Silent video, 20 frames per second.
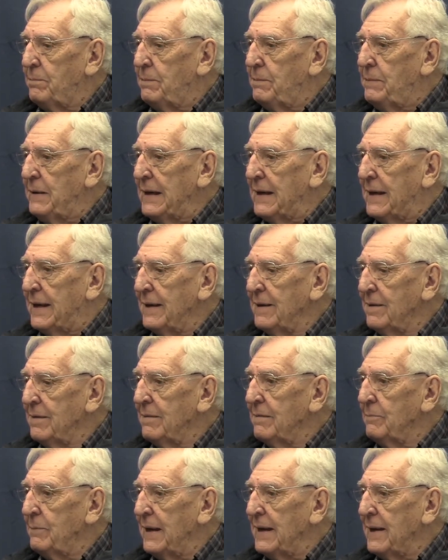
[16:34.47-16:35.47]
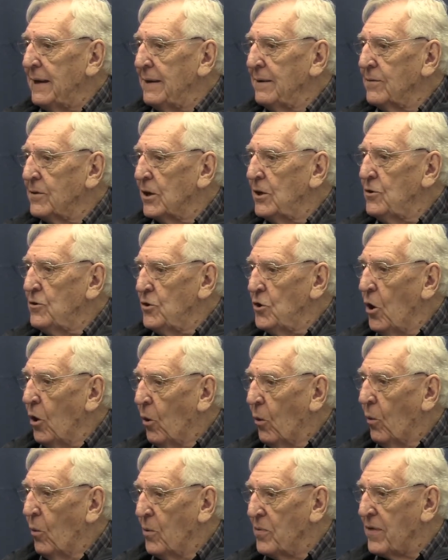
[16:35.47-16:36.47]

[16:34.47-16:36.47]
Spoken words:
begin to know